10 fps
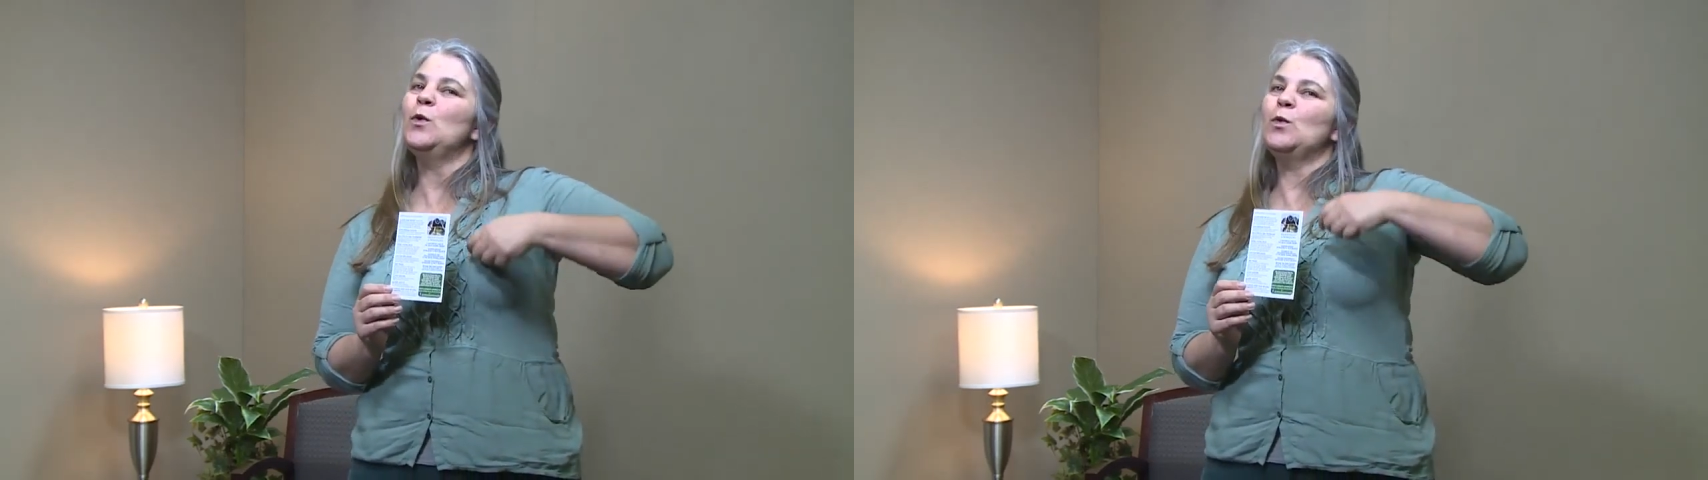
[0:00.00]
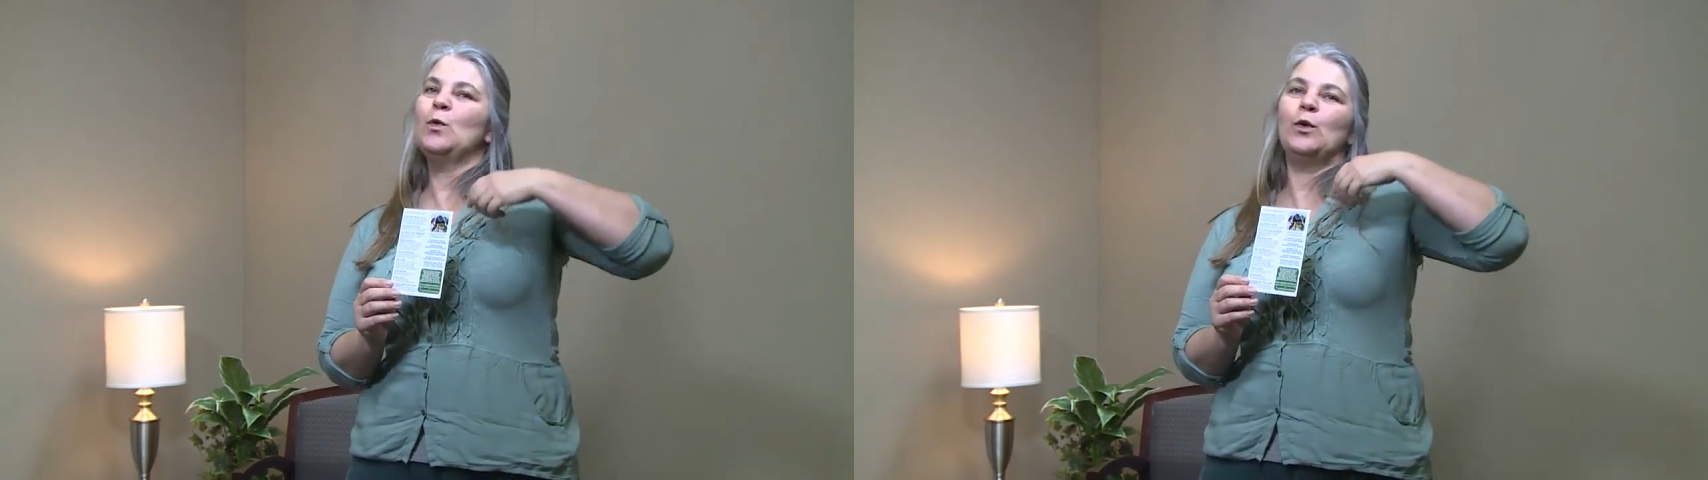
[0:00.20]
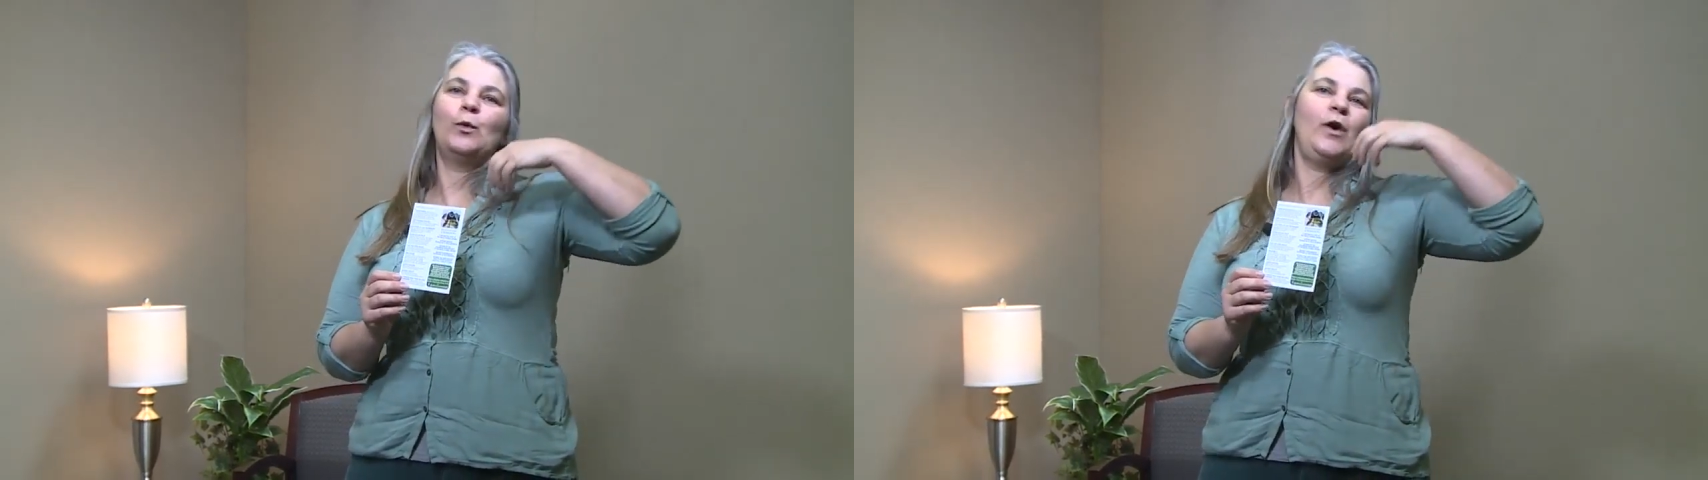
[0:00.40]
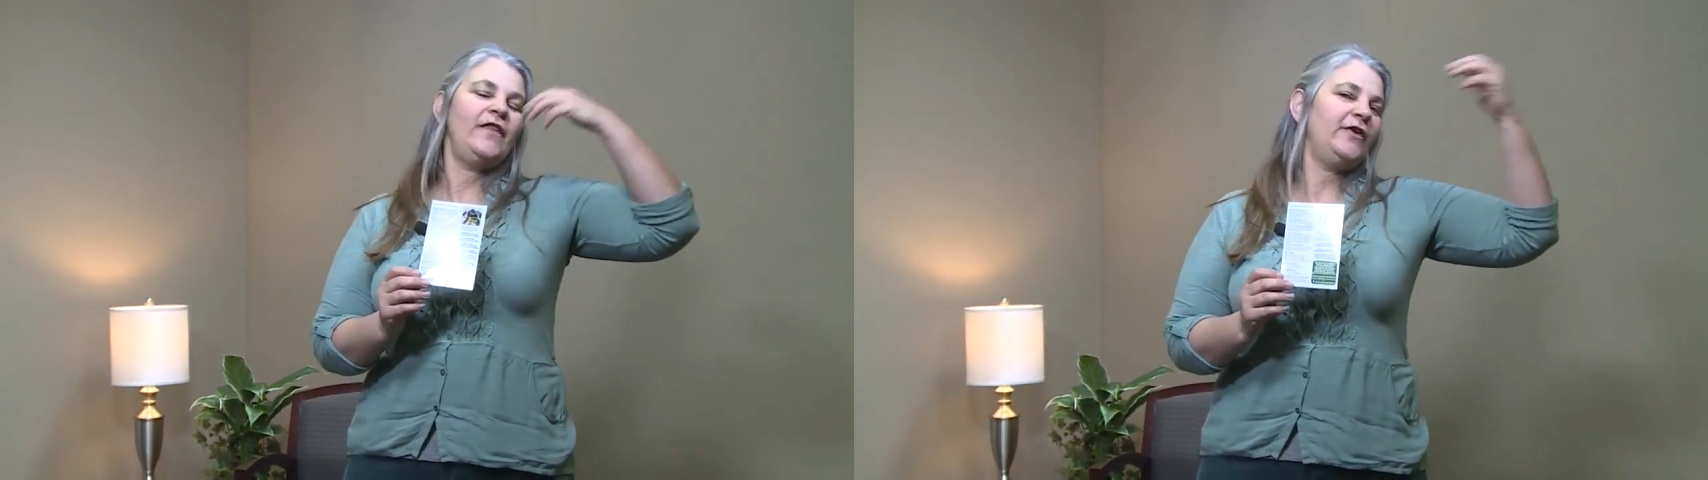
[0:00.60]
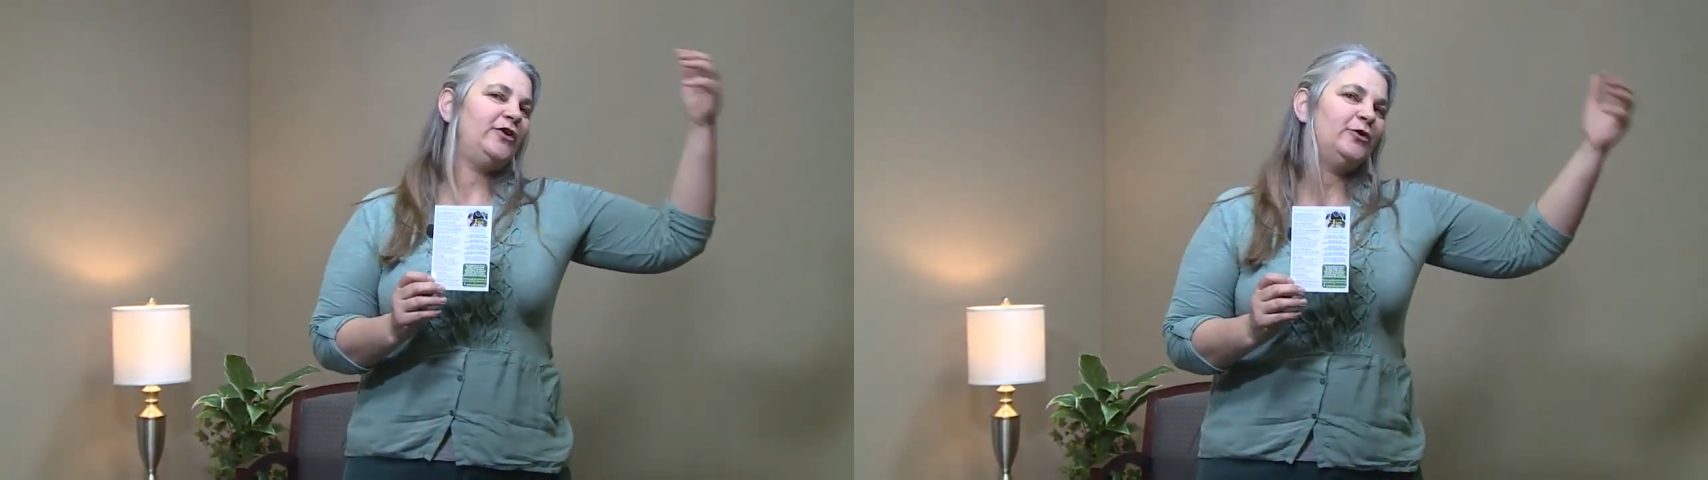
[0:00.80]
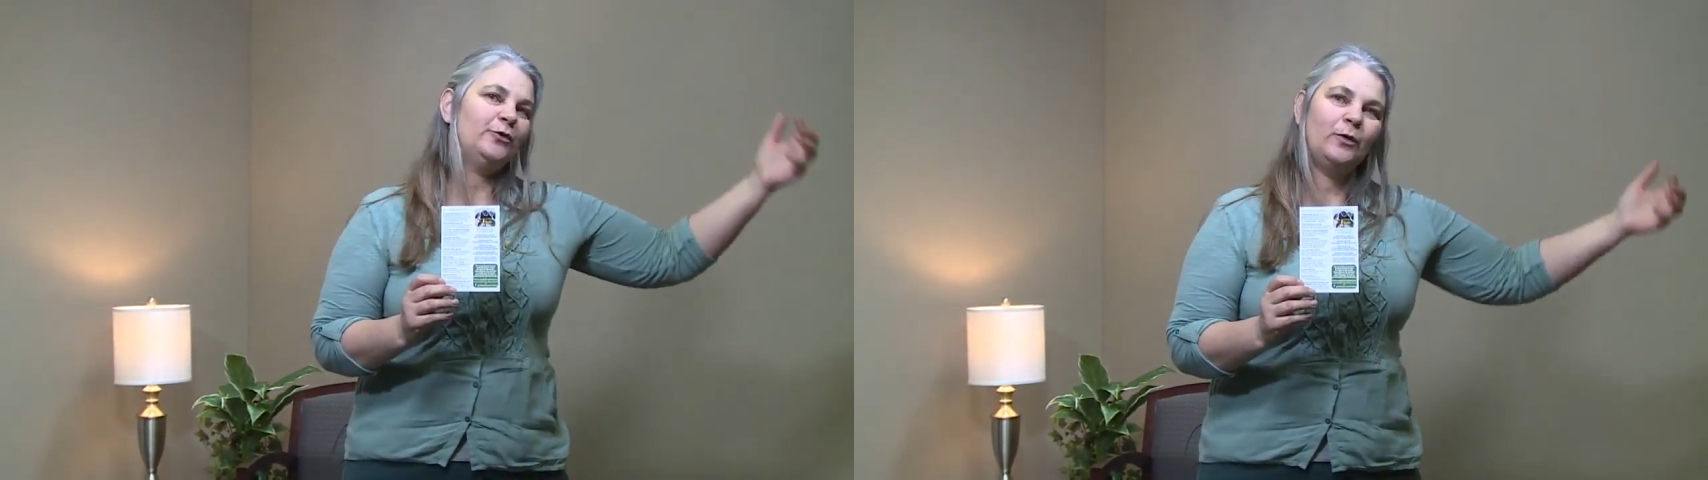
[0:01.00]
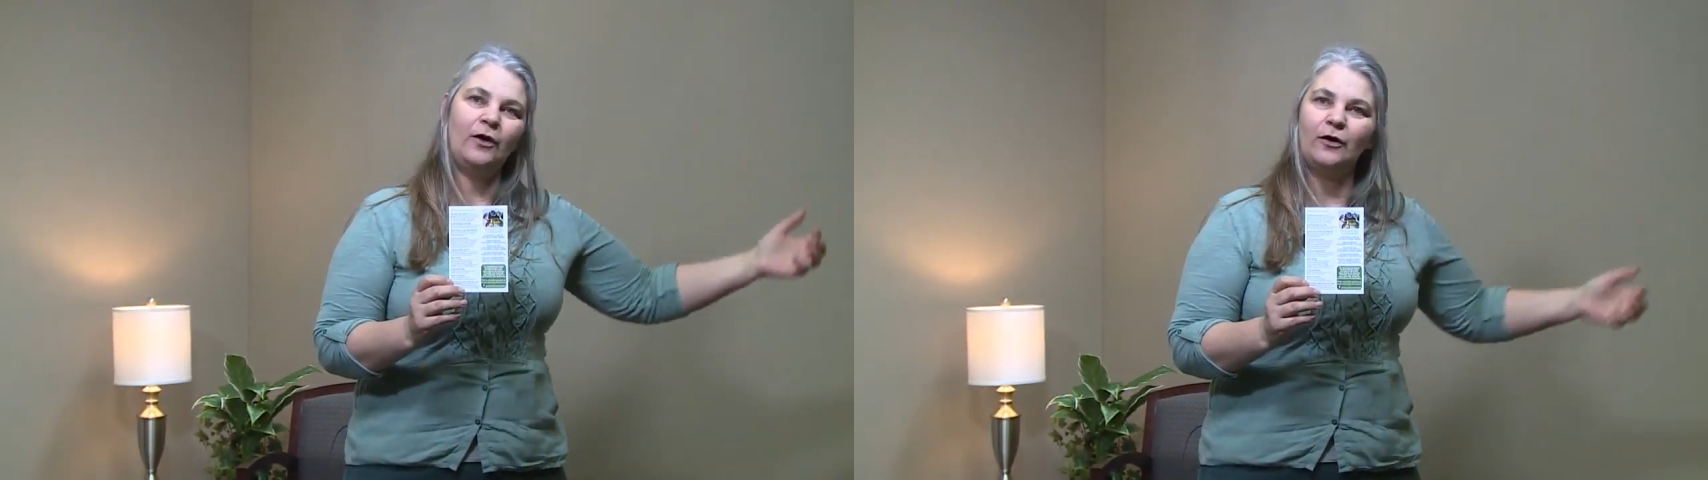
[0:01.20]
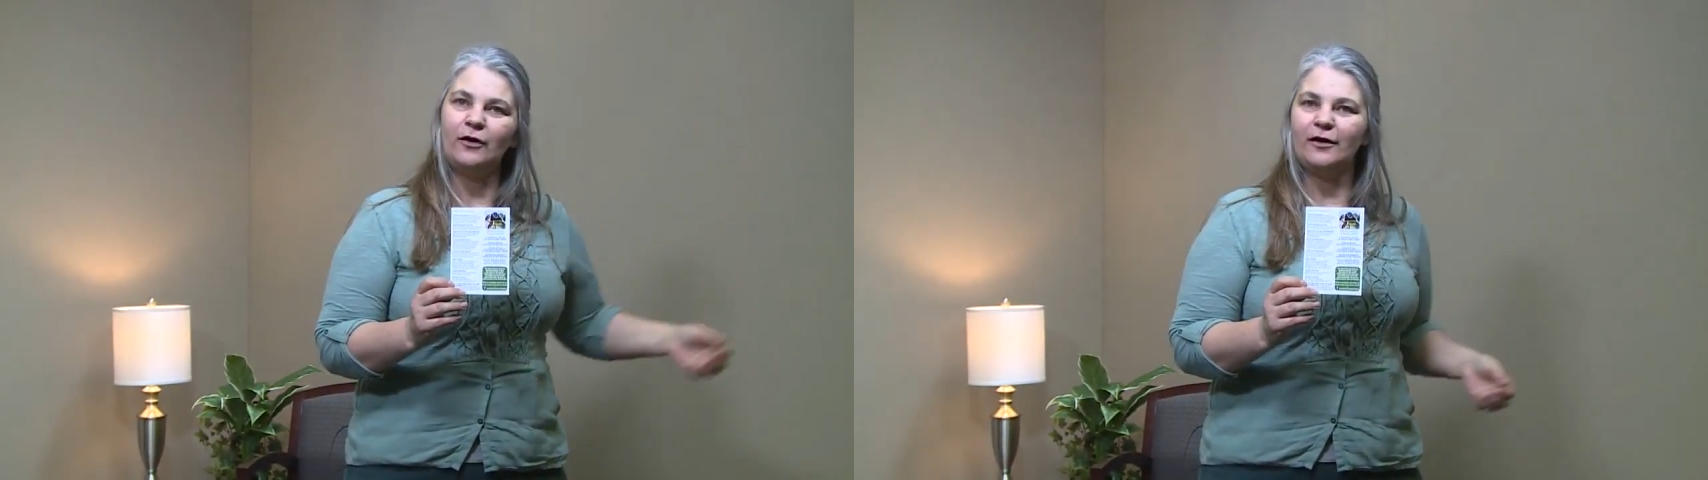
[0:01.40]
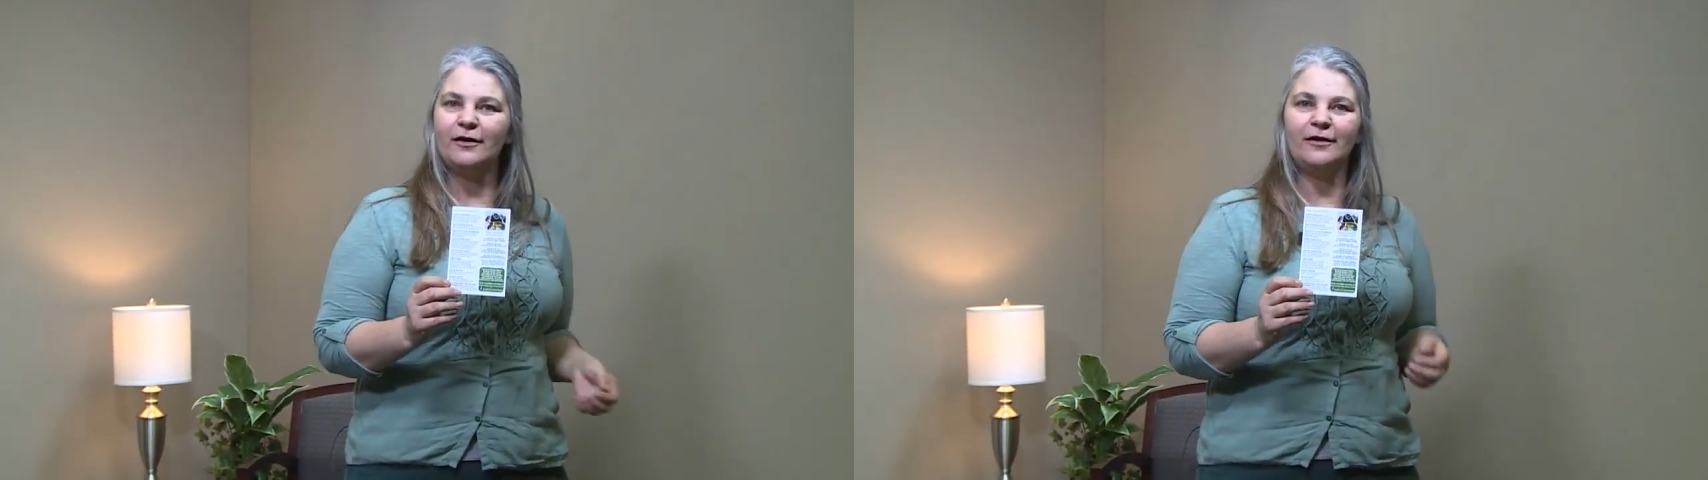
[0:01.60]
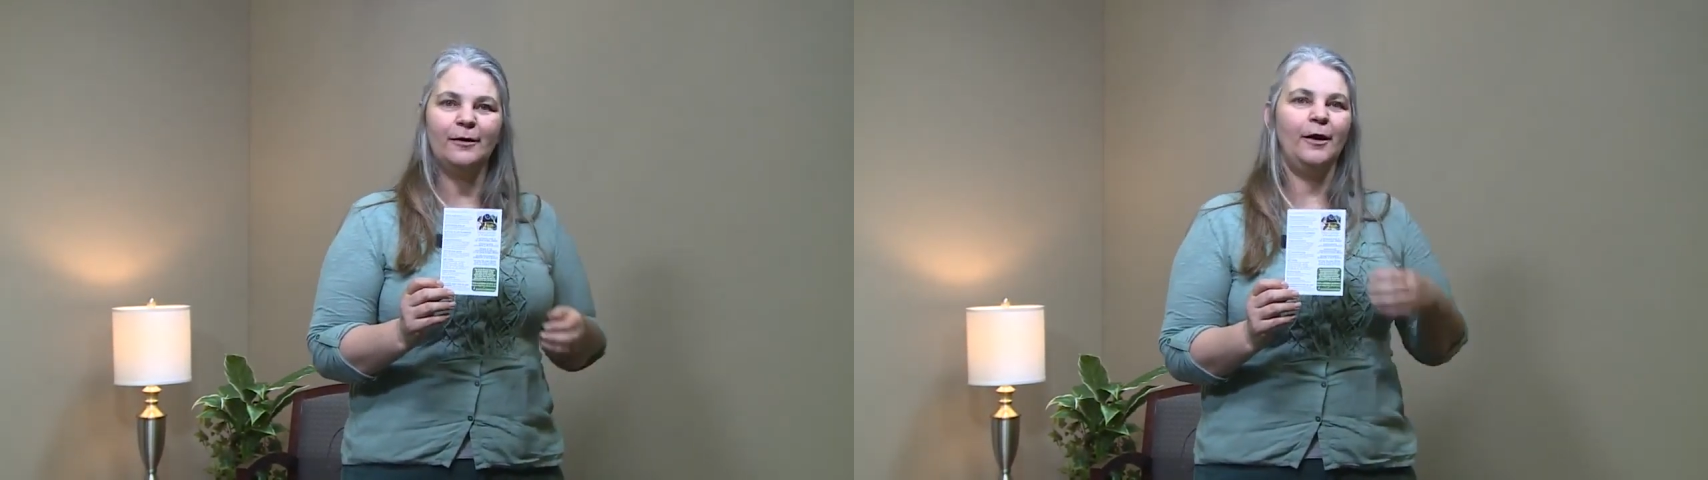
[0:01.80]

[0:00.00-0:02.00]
or whether you are